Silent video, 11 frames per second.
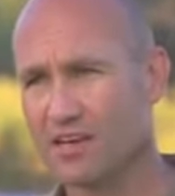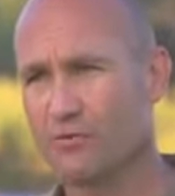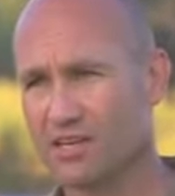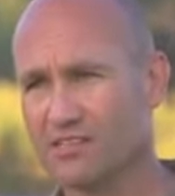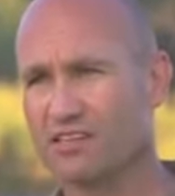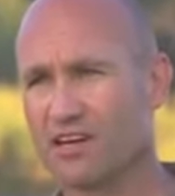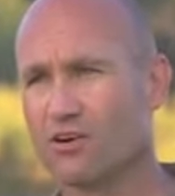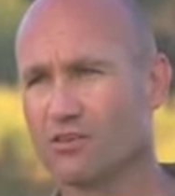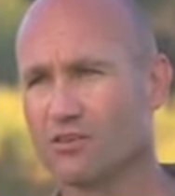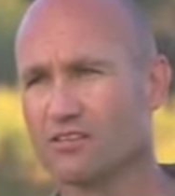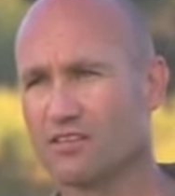equity
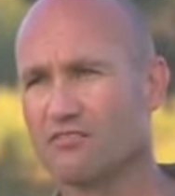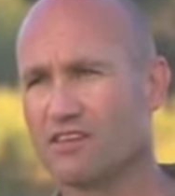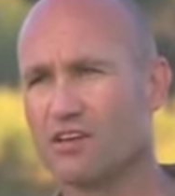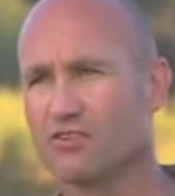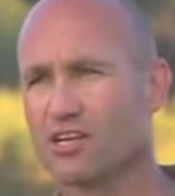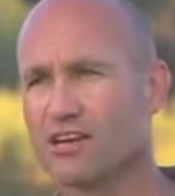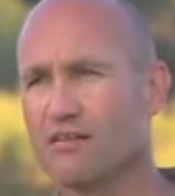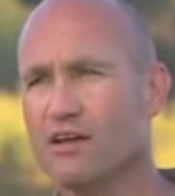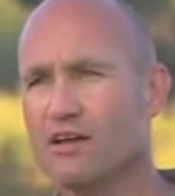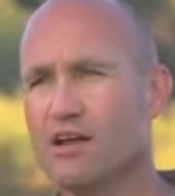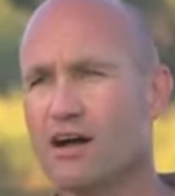stakeholders in the value chain.
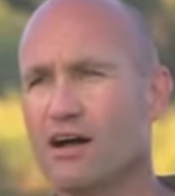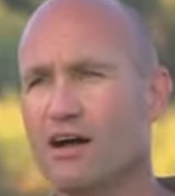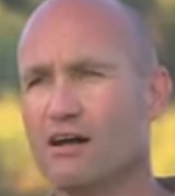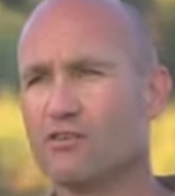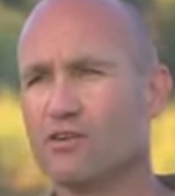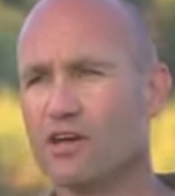Uh, you know,